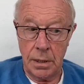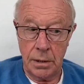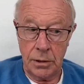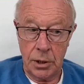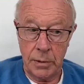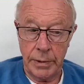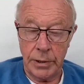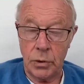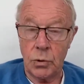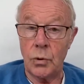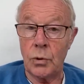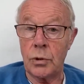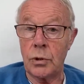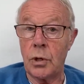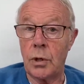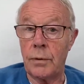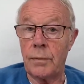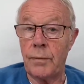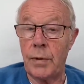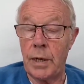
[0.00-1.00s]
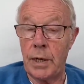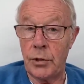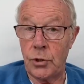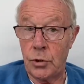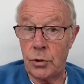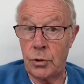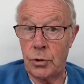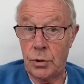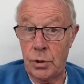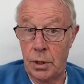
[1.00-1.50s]
She went to court and got
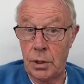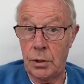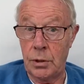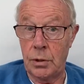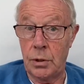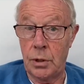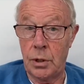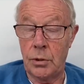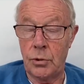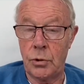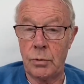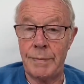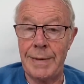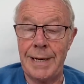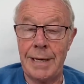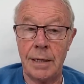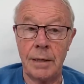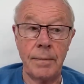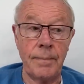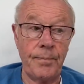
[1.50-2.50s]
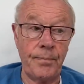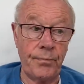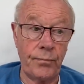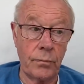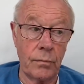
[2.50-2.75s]
100 million.